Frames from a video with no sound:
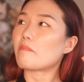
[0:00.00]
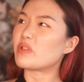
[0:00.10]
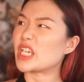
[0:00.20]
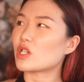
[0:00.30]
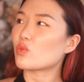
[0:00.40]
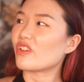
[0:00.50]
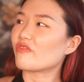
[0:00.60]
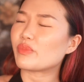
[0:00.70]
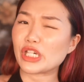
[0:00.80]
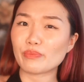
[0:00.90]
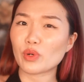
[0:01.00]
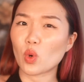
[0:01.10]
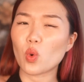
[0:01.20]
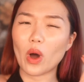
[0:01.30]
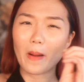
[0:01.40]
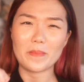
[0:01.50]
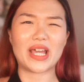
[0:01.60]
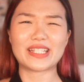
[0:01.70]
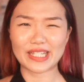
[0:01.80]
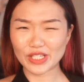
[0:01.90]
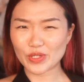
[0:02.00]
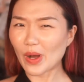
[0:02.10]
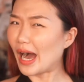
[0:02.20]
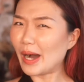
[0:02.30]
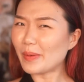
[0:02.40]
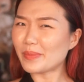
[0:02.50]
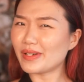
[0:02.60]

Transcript: being with people who are messing you up?